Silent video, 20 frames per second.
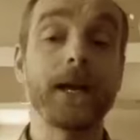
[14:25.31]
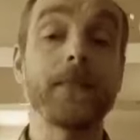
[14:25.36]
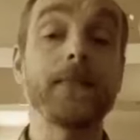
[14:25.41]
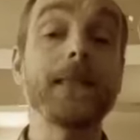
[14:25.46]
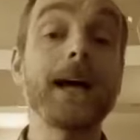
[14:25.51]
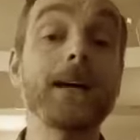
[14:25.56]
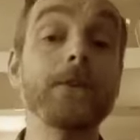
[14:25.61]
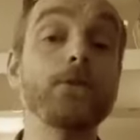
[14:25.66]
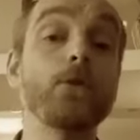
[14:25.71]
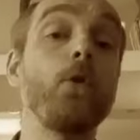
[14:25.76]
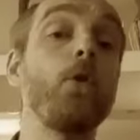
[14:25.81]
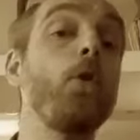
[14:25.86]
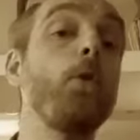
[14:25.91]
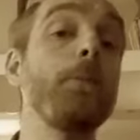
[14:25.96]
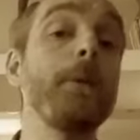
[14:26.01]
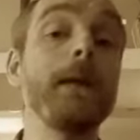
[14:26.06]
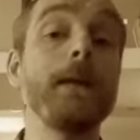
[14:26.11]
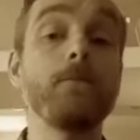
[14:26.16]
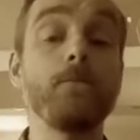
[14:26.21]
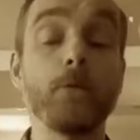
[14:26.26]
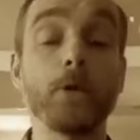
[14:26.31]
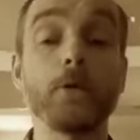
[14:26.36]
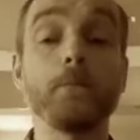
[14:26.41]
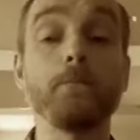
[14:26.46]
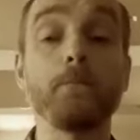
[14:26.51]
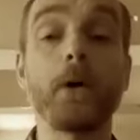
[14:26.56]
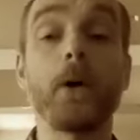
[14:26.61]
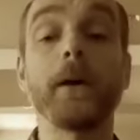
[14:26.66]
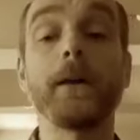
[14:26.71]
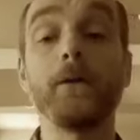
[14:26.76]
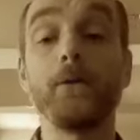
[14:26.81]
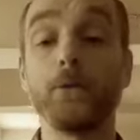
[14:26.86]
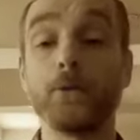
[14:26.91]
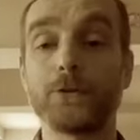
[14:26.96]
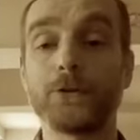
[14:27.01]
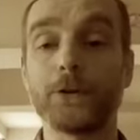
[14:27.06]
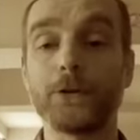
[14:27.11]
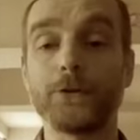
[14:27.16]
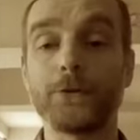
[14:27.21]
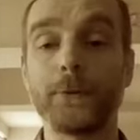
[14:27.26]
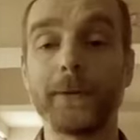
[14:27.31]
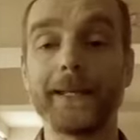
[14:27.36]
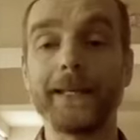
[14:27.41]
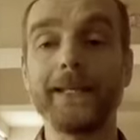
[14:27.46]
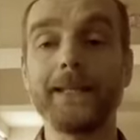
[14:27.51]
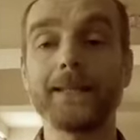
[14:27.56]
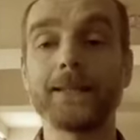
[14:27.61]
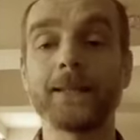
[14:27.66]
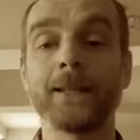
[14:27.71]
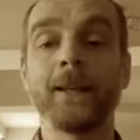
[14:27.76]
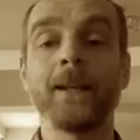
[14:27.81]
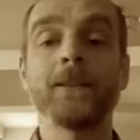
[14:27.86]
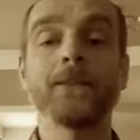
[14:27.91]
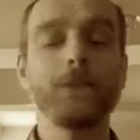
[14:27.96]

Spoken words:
and that's all being run by Auto Tweets.